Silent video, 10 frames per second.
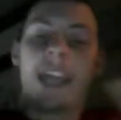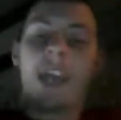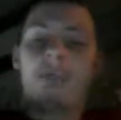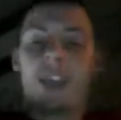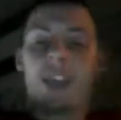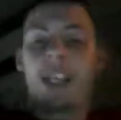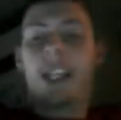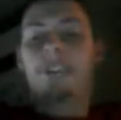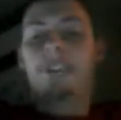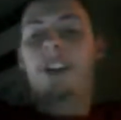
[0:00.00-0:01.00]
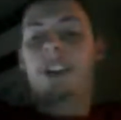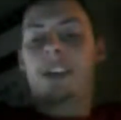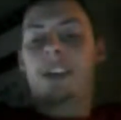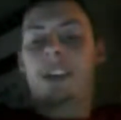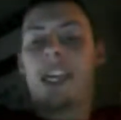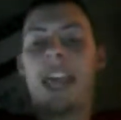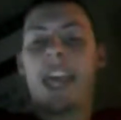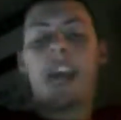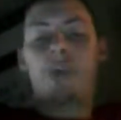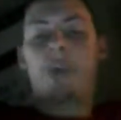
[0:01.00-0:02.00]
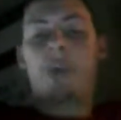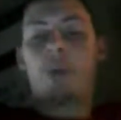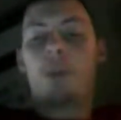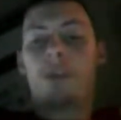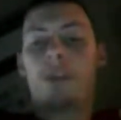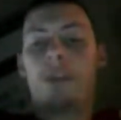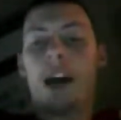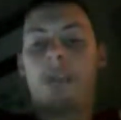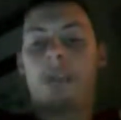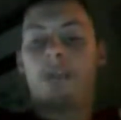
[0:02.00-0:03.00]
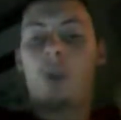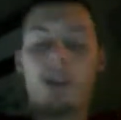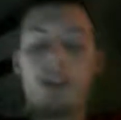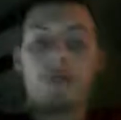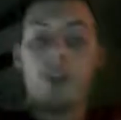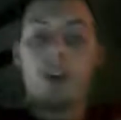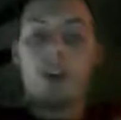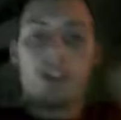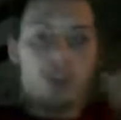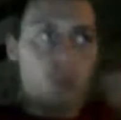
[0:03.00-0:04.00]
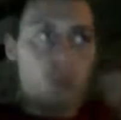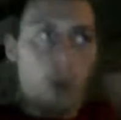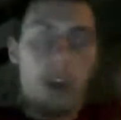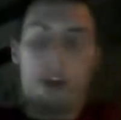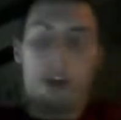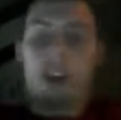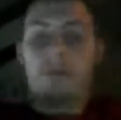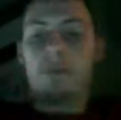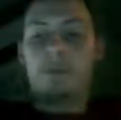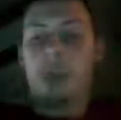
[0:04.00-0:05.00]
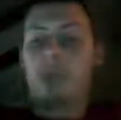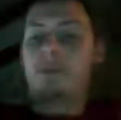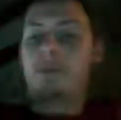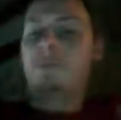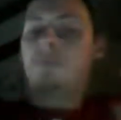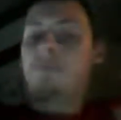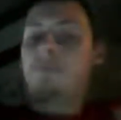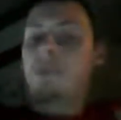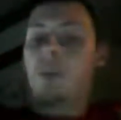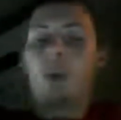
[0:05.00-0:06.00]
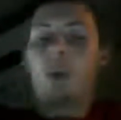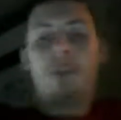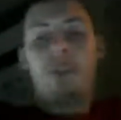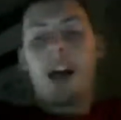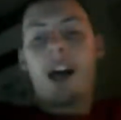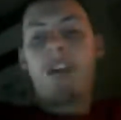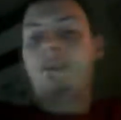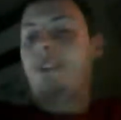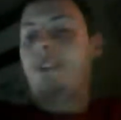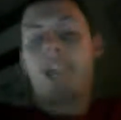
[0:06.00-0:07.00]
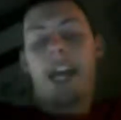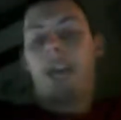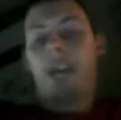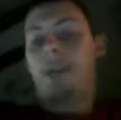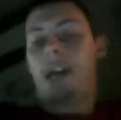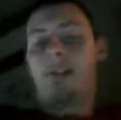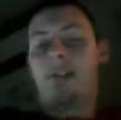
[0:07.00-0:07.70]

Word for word: game for the Atlanta Falcons. They can't drop to one and five. One and four is one thing, but one and five you can't come back